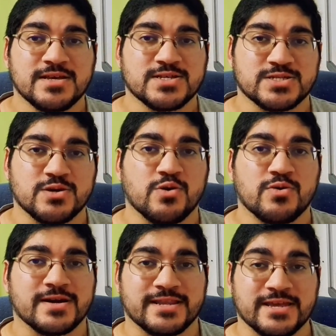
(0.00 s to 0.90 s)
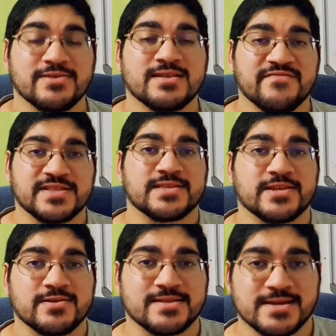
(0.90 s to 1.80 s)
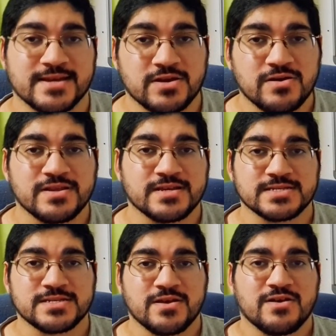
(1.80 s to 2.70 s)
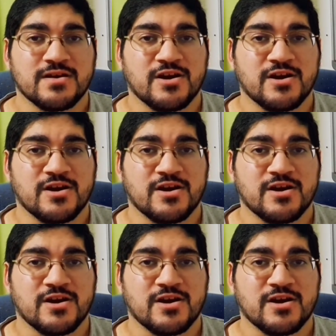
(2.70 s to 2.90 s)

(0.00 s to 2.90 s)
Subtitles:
So regular ventricular tachycardias,